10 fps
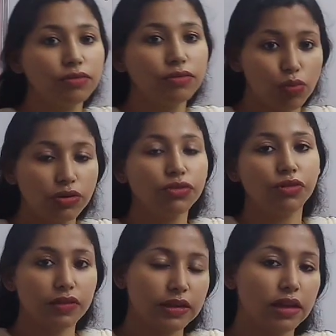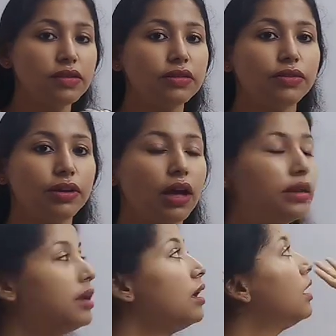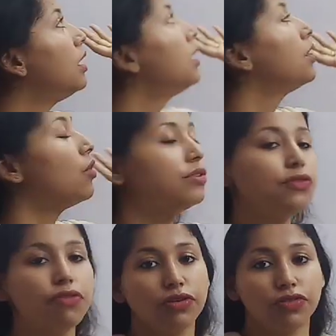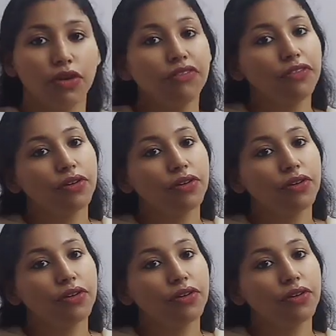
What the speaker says: wanted to discuss regarding concentration of